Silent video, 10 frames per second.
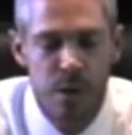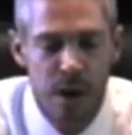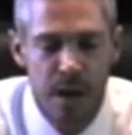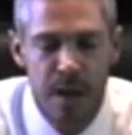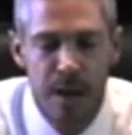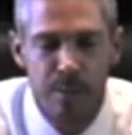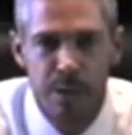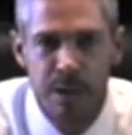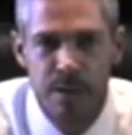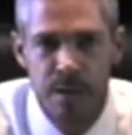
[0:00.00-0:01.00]
trucking
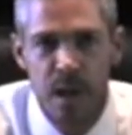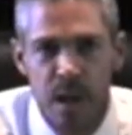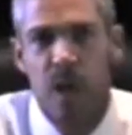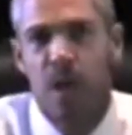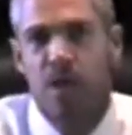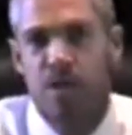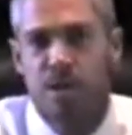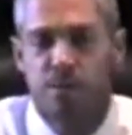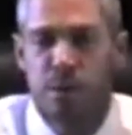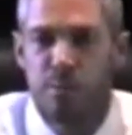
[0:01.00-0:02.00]
companies
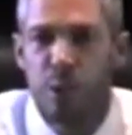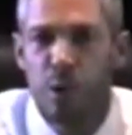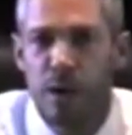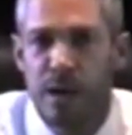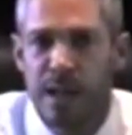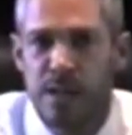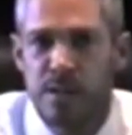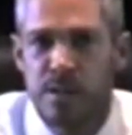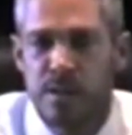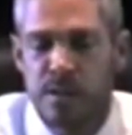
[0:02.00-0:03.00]
is to report
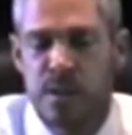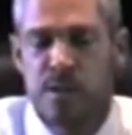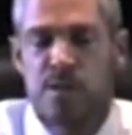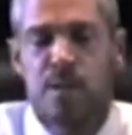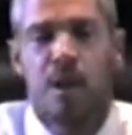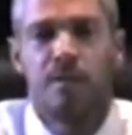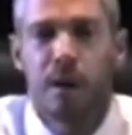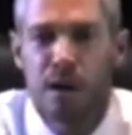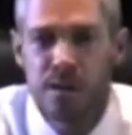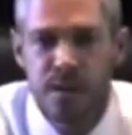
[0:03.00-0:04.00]
instances
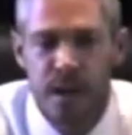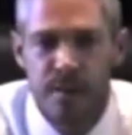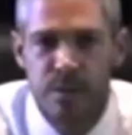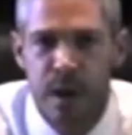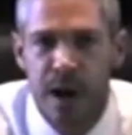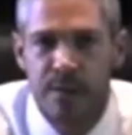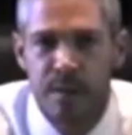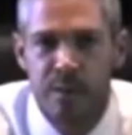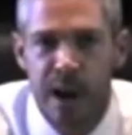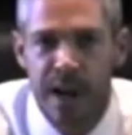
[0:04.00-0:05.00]
of unsafe
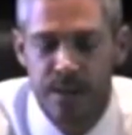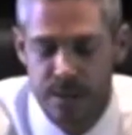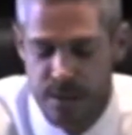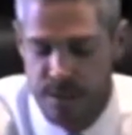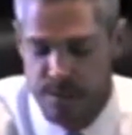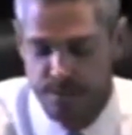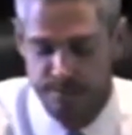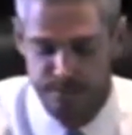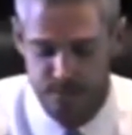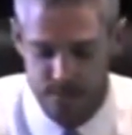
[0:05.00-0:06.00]
driving practices.
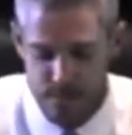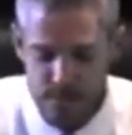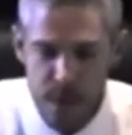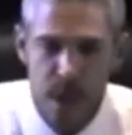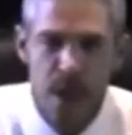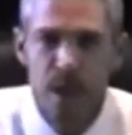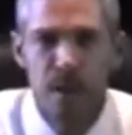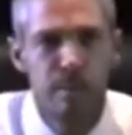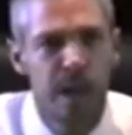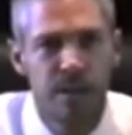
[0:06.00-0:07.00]

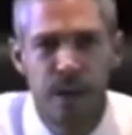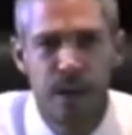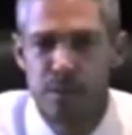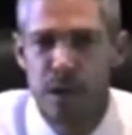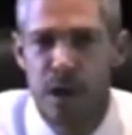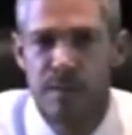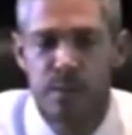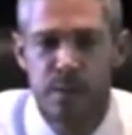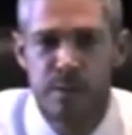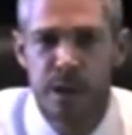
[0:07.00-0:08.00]
Many times law
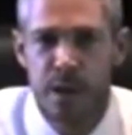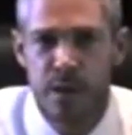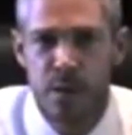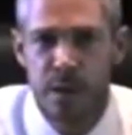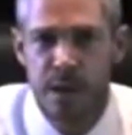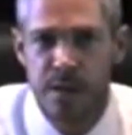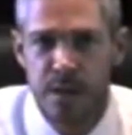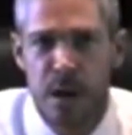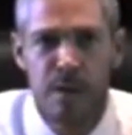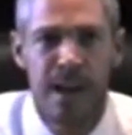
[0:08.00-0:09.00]
enforcement
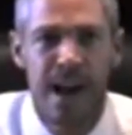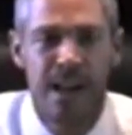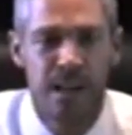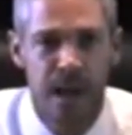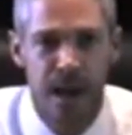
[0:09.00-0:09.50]
authorities are not